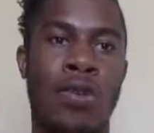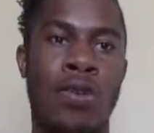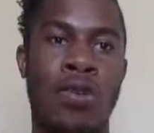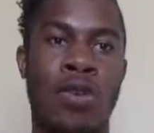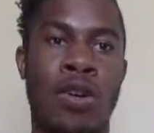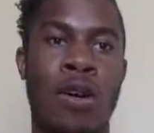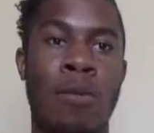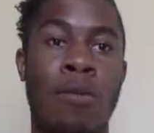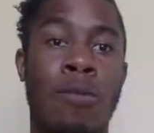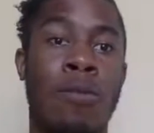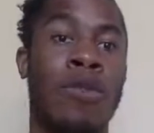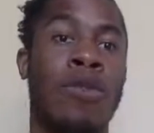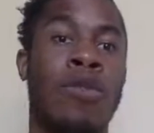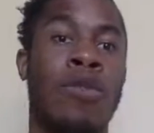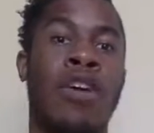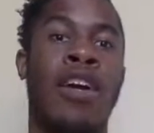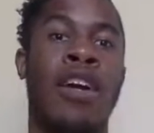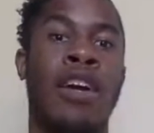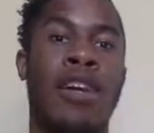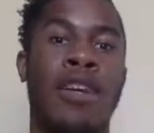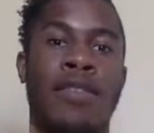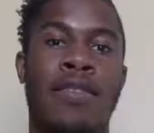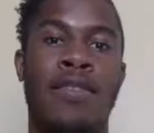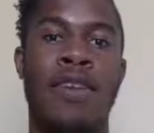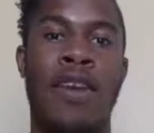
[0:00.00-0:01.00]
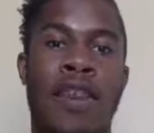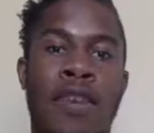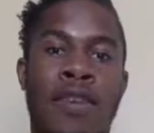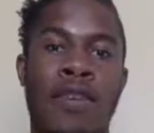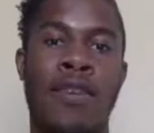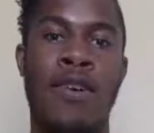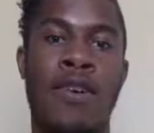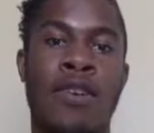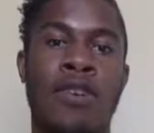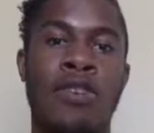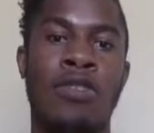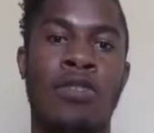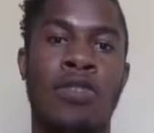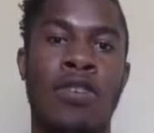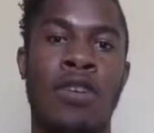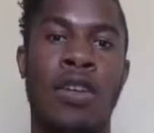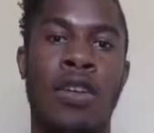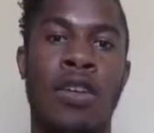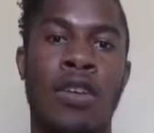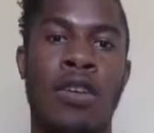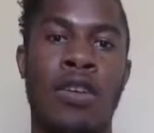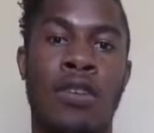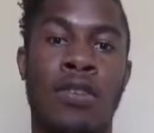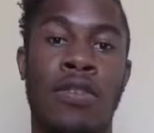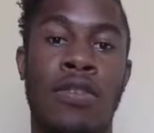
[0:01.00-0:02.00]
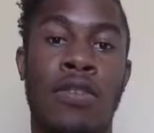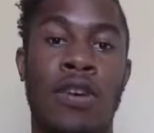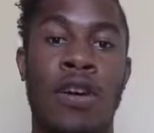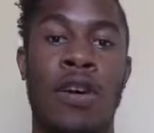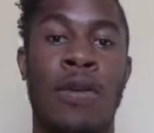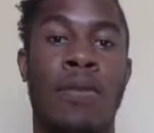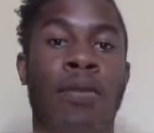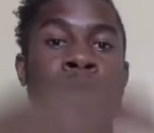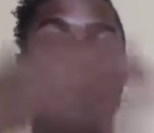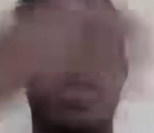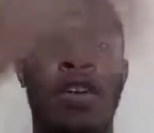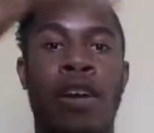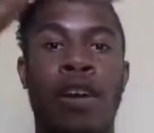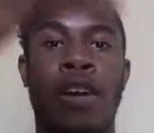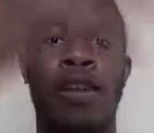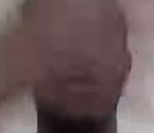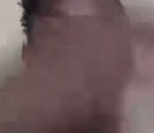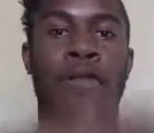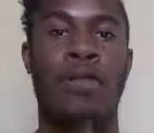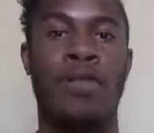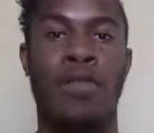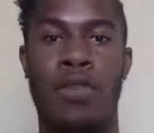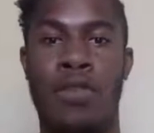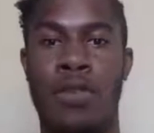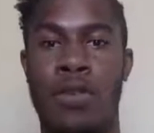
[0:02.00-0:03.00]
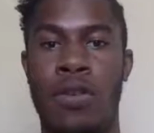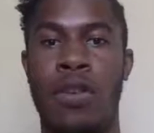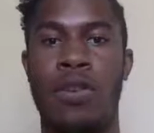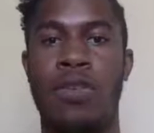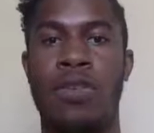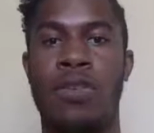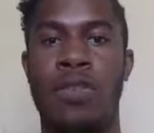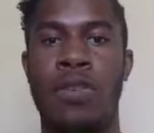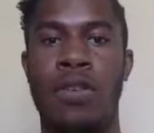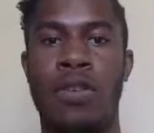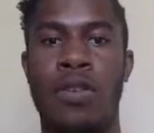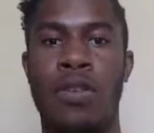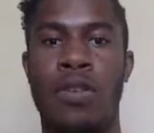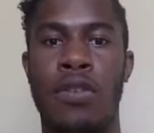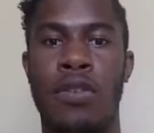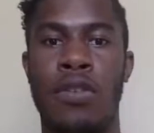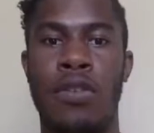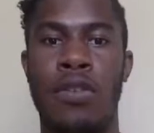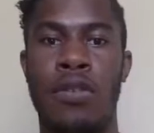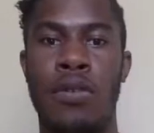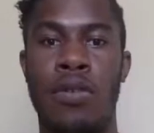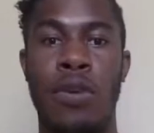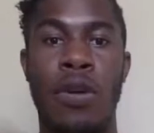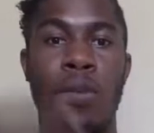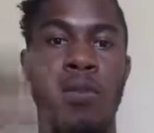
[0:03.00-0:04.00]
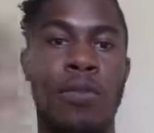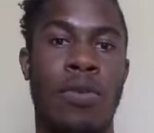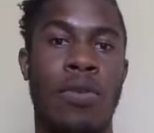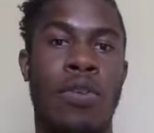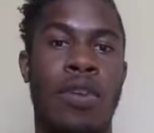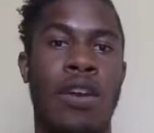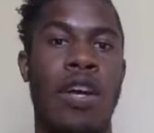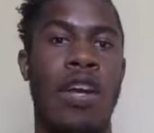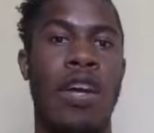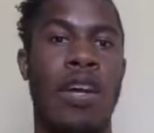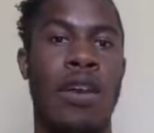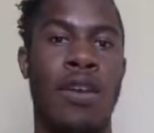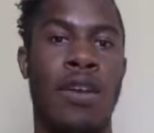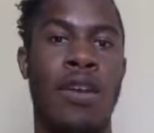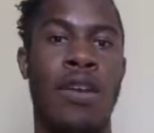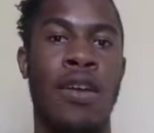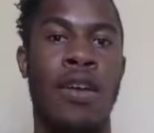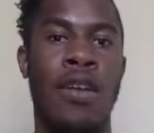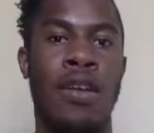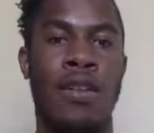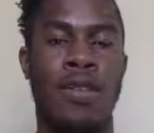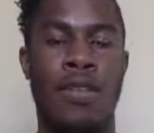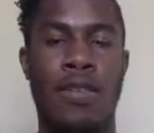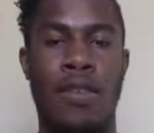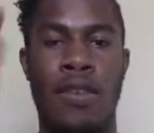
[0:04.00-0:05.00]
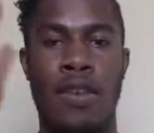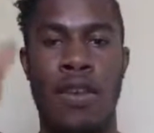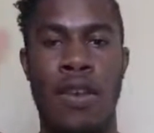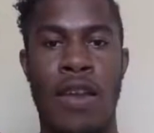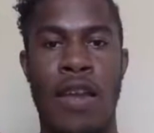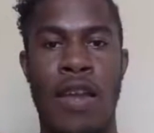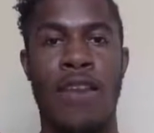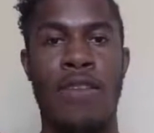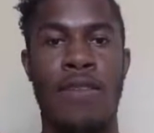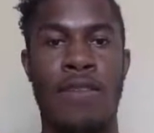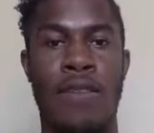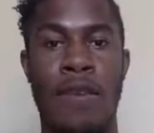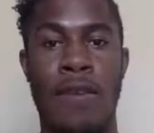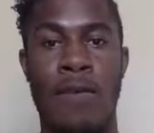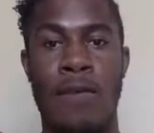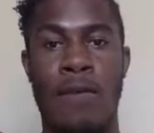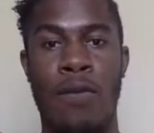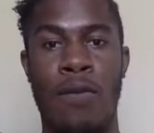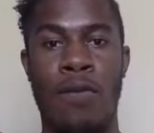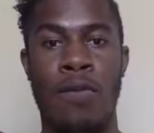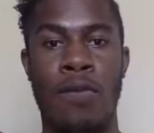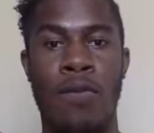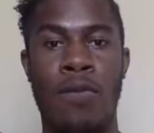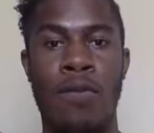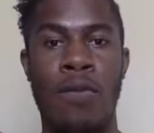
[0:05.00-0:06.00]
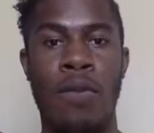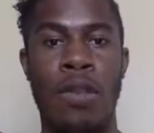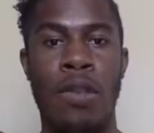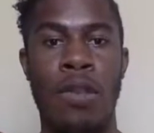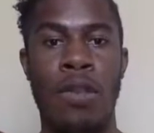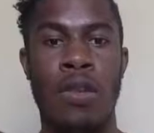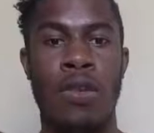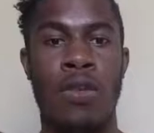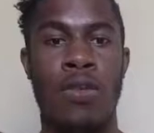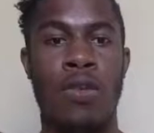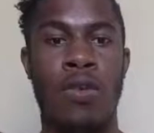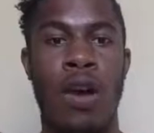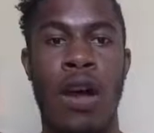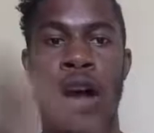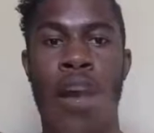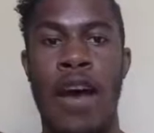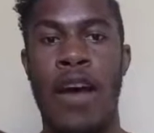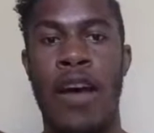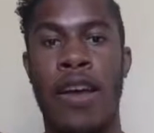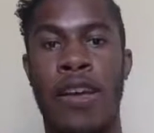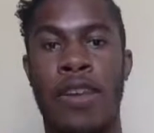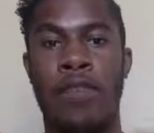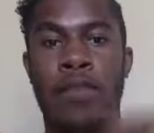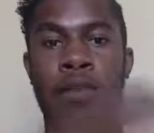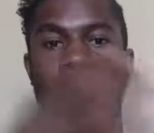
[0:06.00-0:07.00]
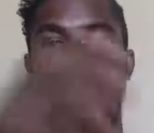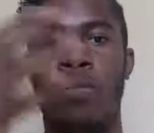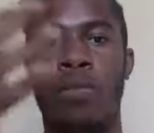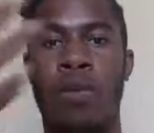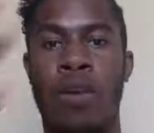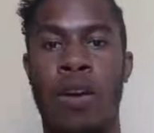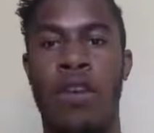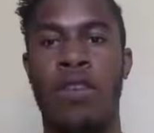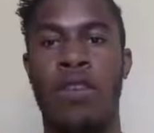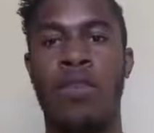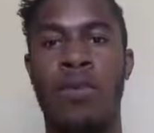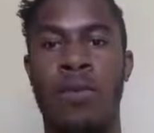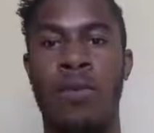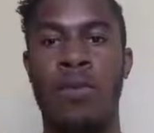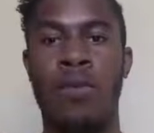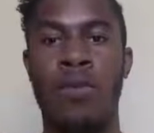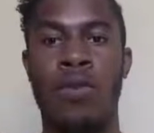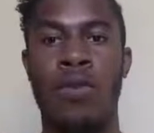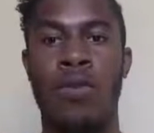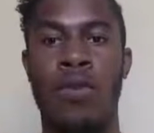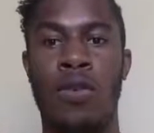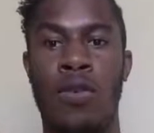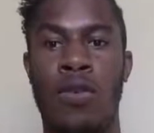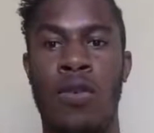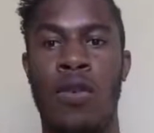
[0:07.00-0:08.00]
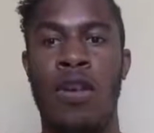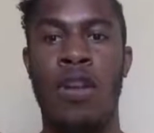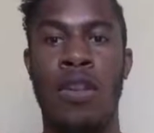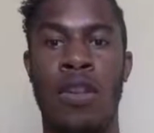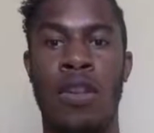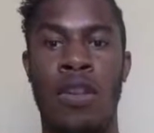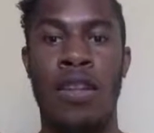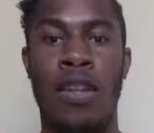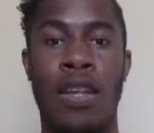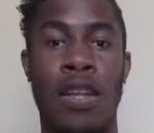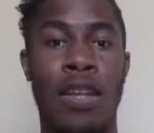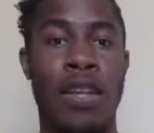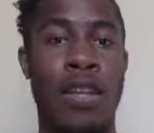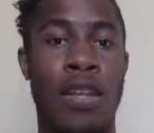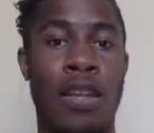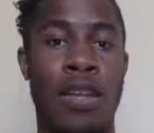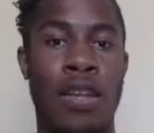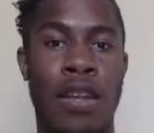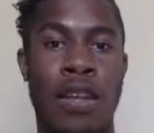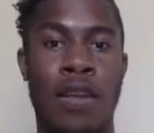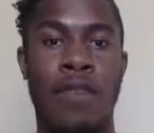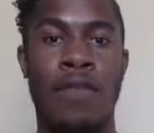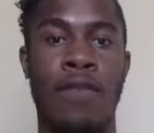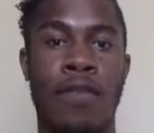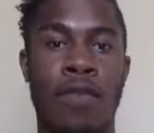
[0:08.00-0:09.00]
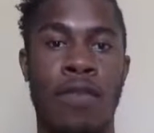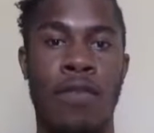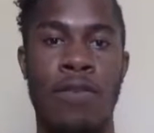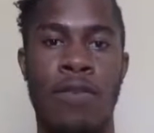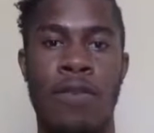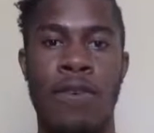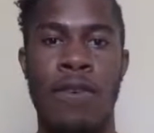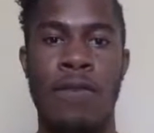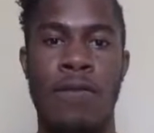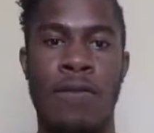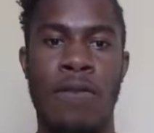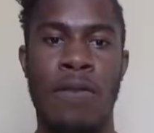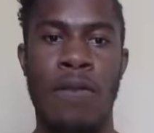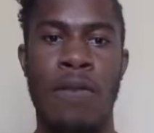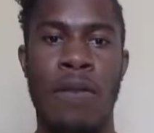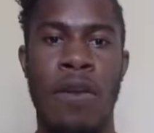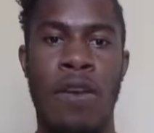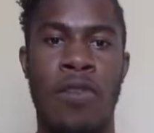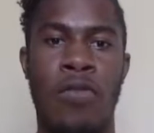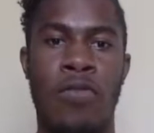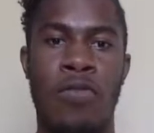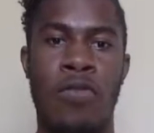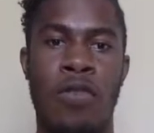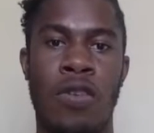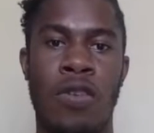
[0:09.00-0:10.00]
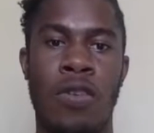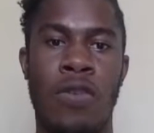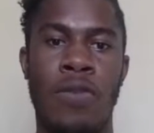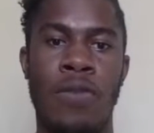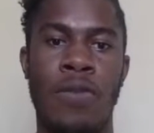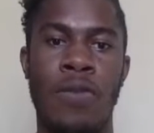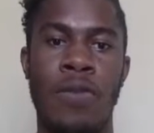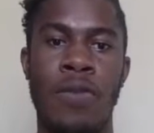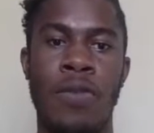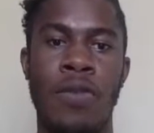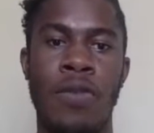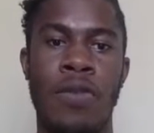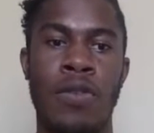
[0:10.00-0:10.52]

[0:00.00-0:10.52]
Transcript: or upgrade technology, to upgrade infrastructure, to upgrade to the next level or highest possible quality level of information